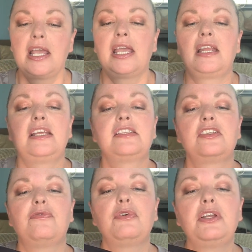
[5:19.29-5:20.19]
It is
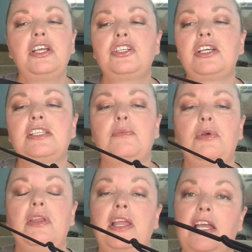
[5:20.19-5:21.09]
fully
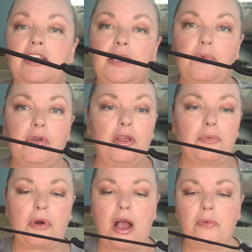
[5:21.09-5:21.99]
adjustable like a typical
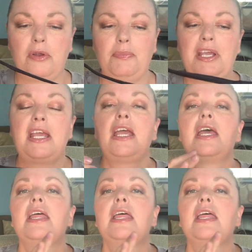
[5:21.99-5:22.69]
bra would be.